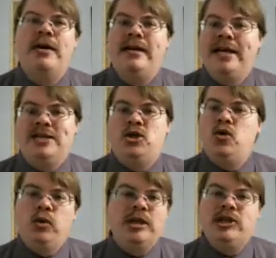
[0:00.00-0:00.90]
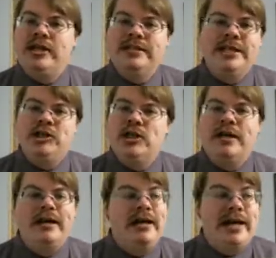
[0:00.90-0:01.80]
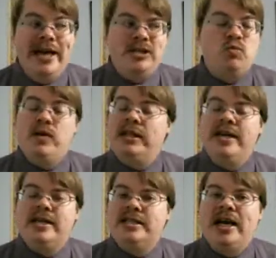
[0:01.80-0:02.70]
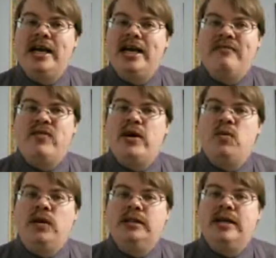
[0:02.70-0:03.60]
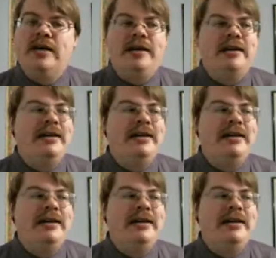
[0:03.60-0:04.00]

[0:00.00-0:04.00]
his ghoulish condition it's really exciting and very well done and